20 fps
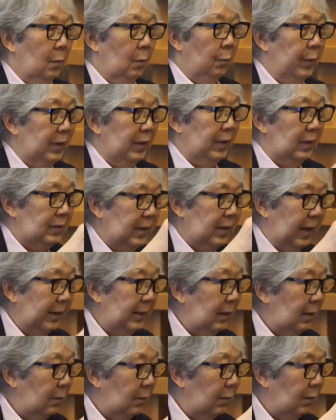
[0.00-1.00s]
We
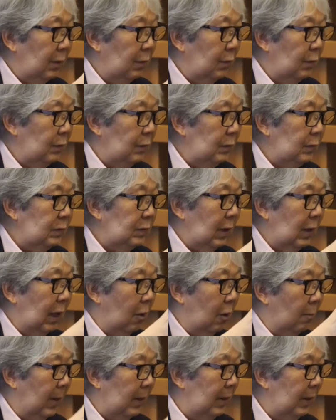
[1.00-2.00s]
decided to use
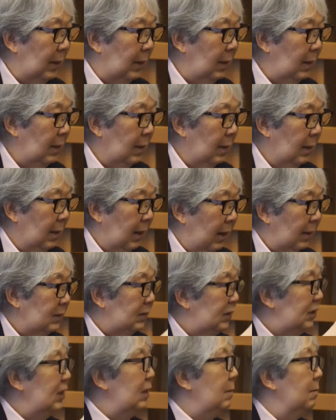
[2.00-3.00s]
our money
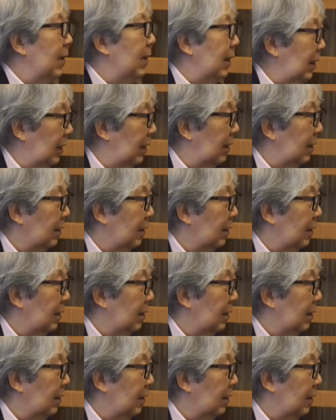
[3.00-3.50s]
as seed money